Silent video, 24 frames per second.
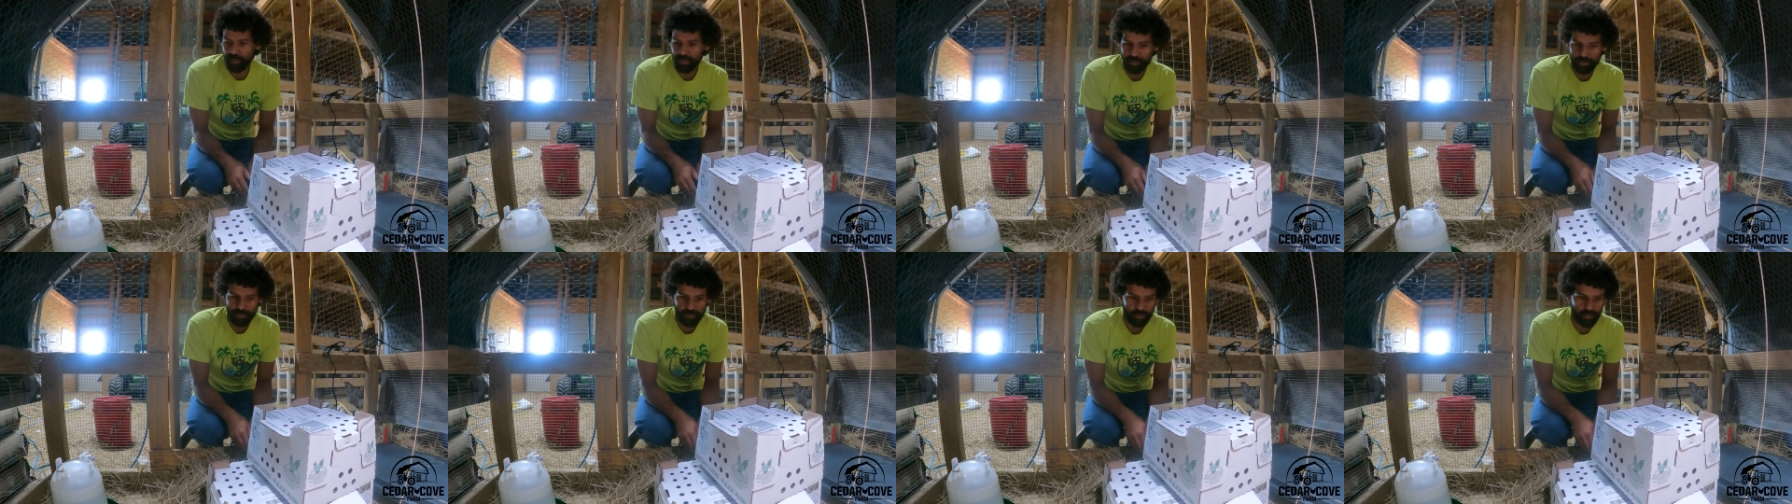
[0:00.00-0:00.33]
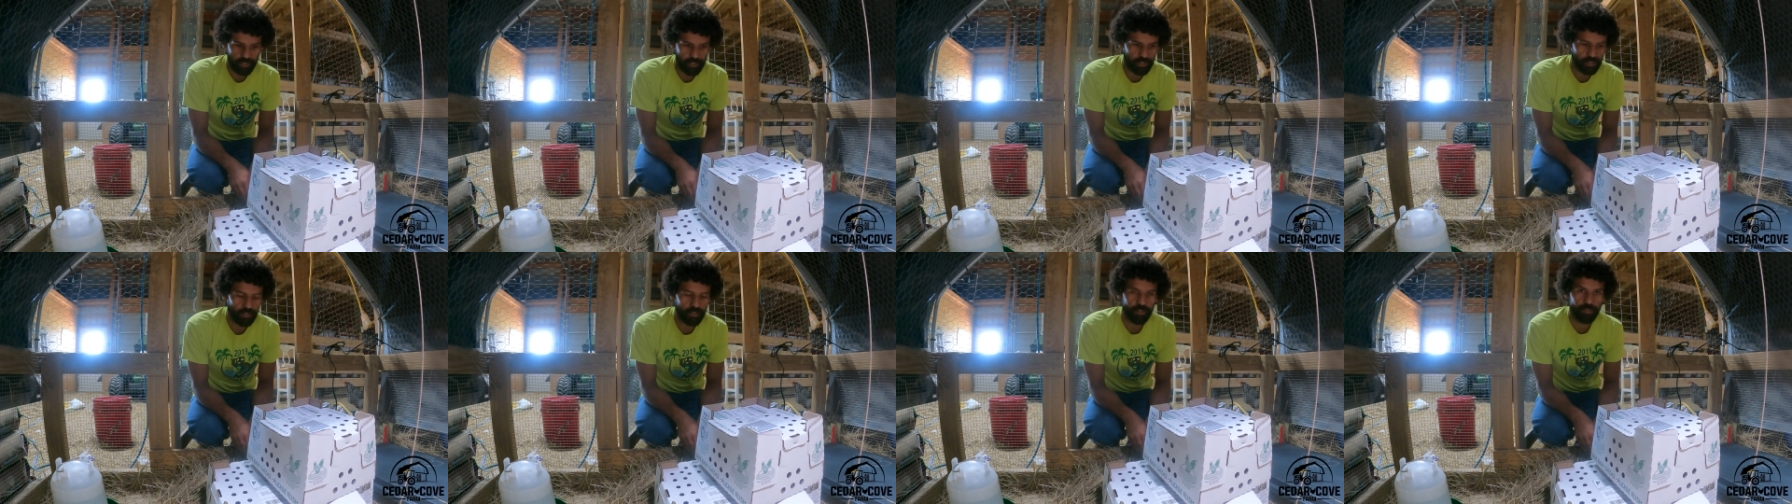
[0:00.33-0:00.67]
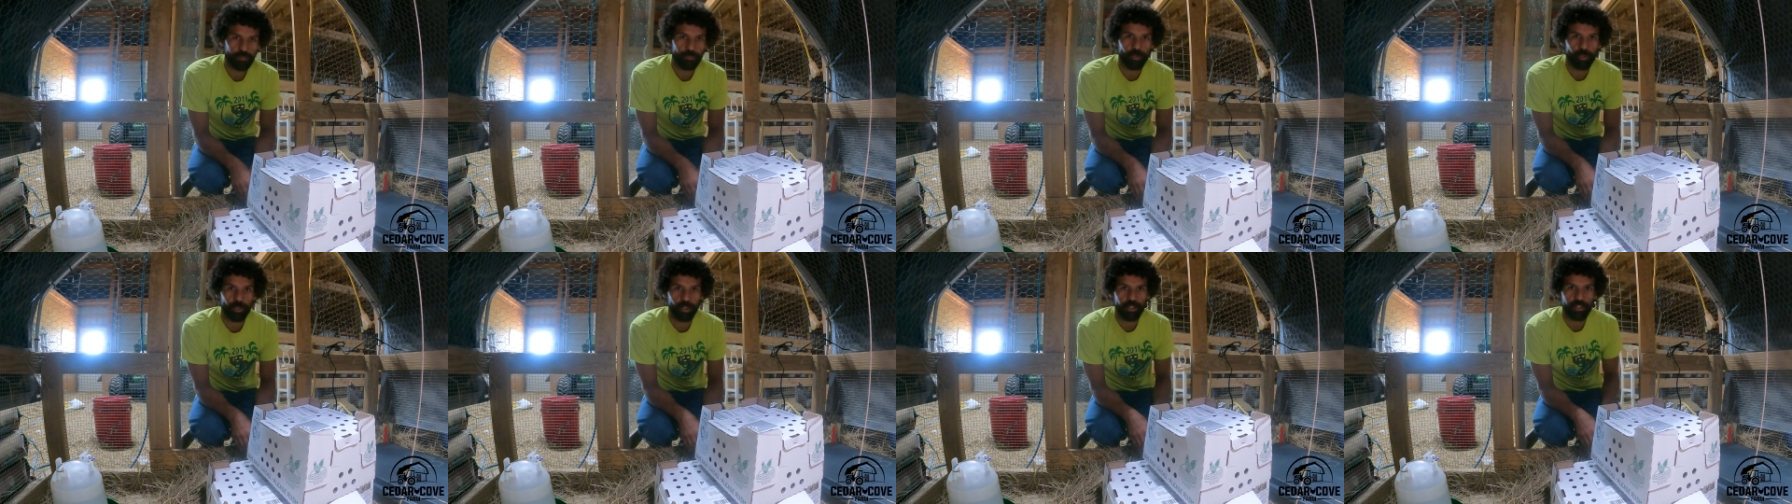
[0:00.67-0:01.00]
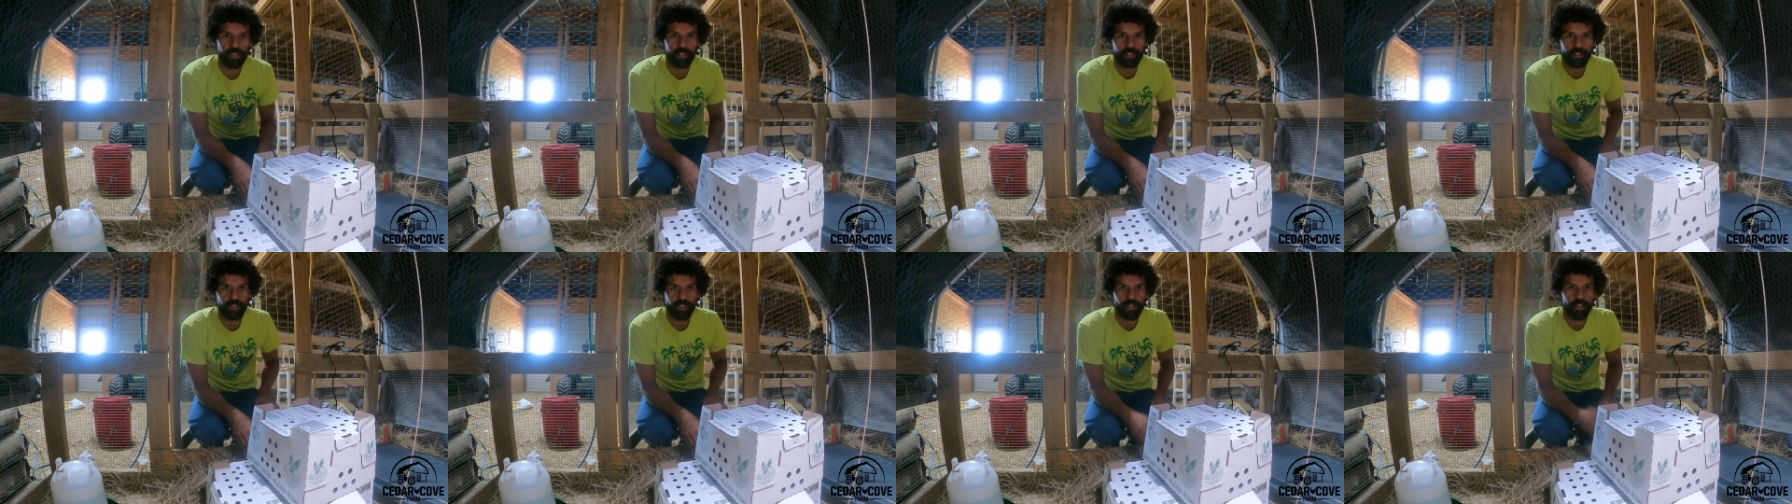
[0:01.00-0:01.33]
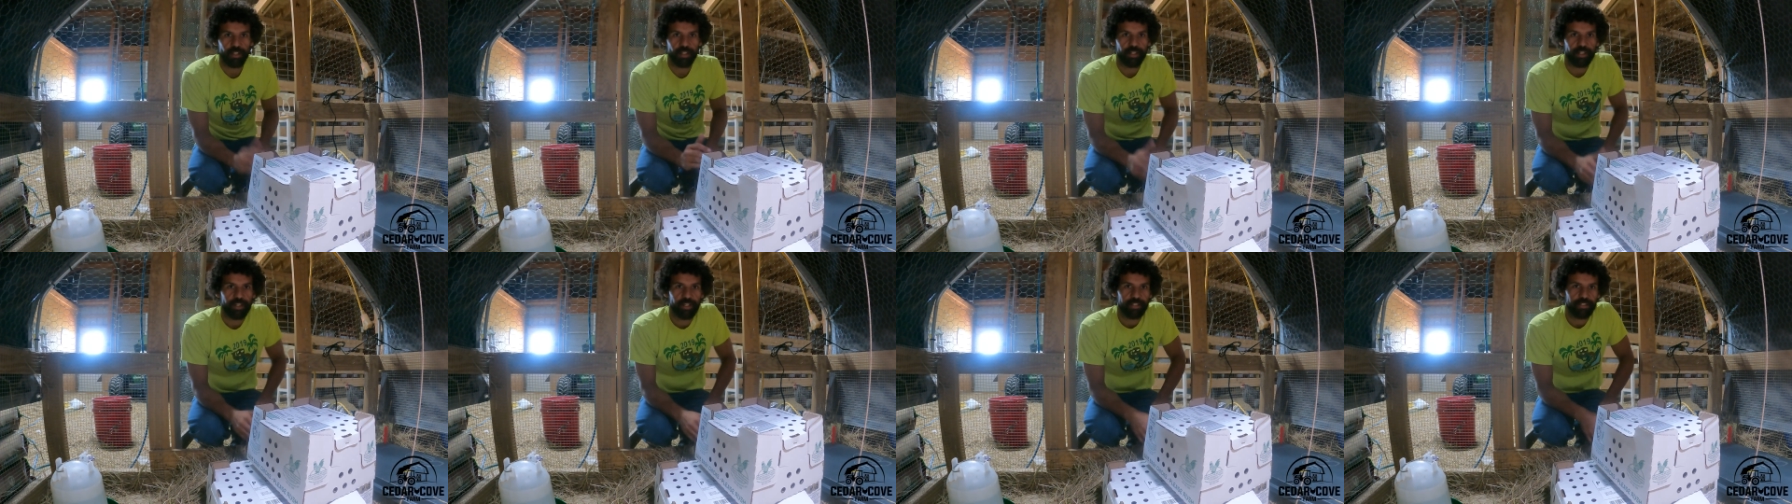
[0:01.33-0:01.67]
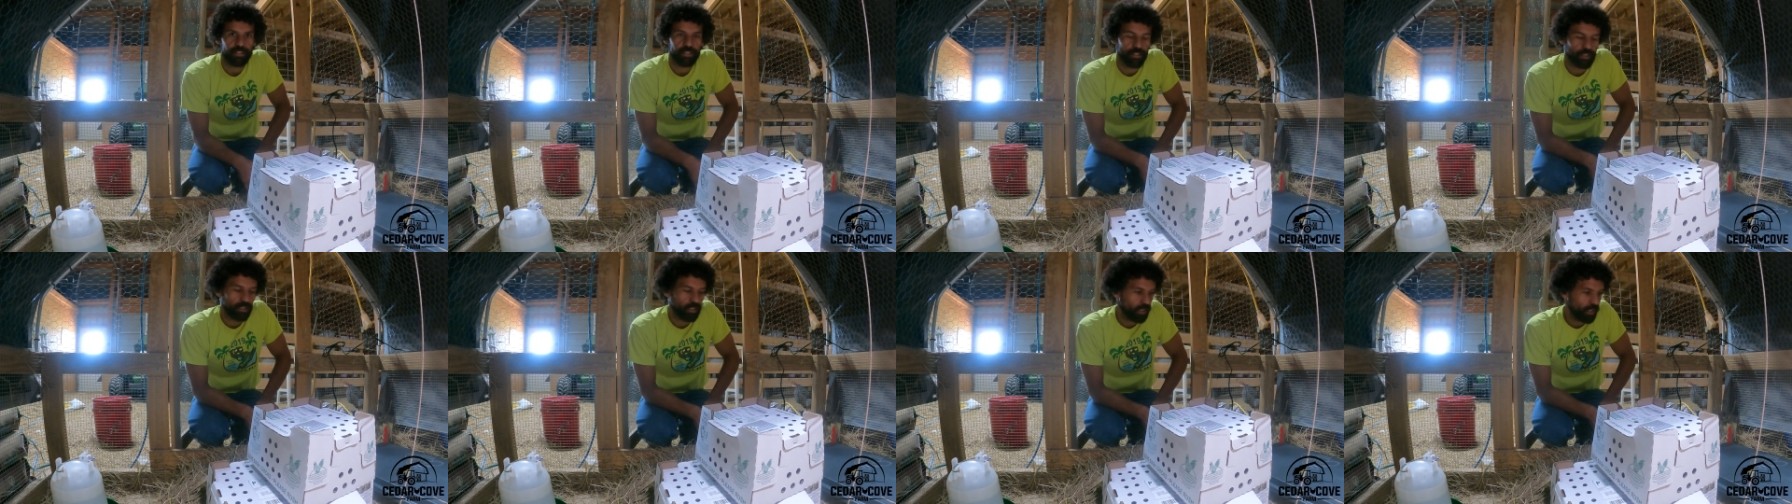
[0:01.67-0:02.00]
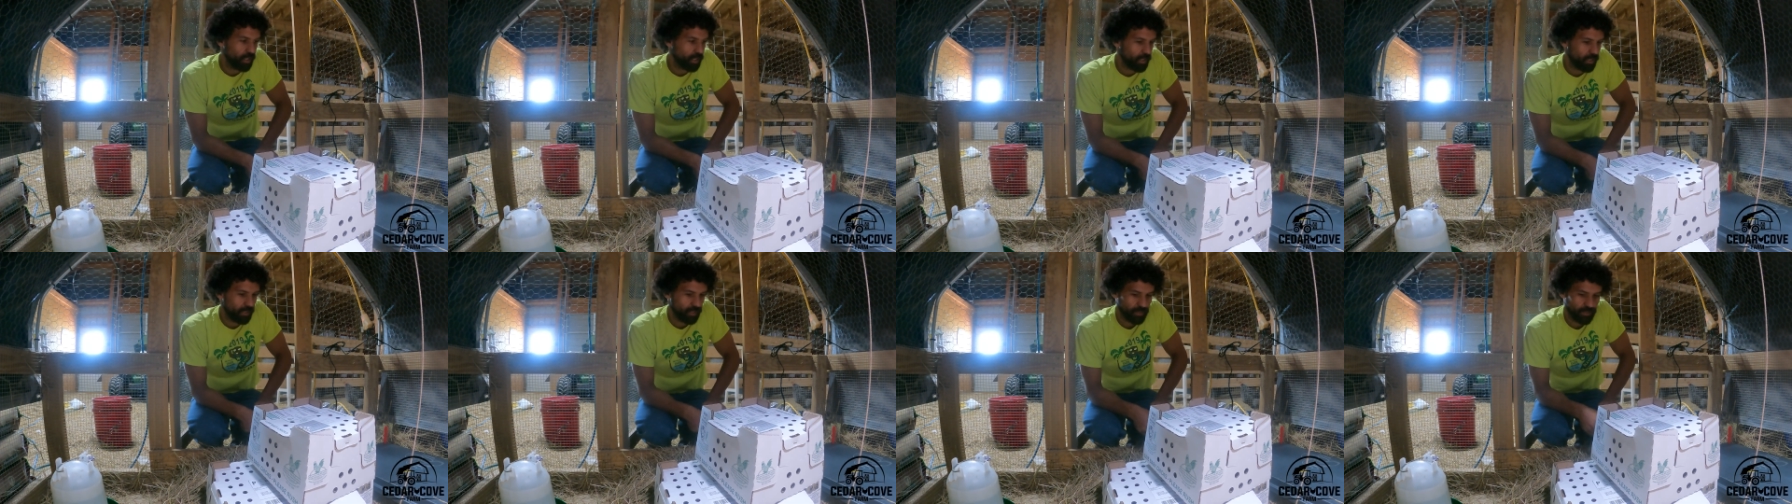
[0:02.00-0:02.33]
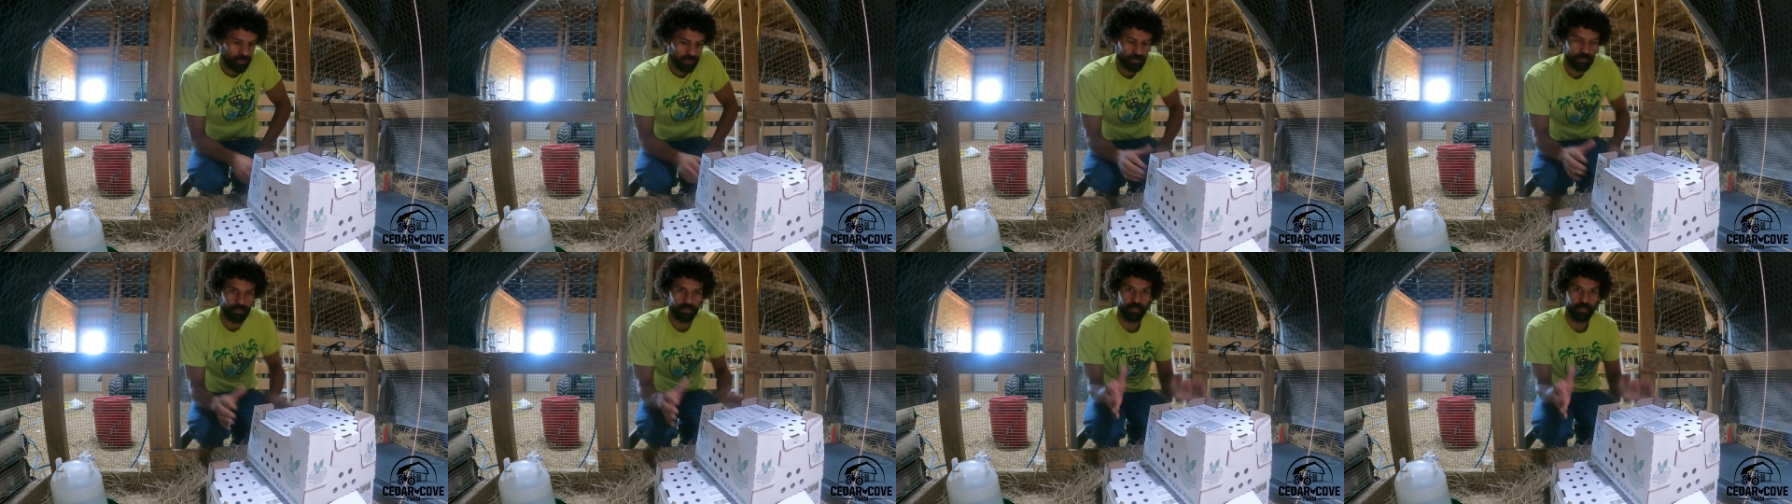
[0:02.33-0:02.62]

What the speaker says: It's later in the morning. I got the call.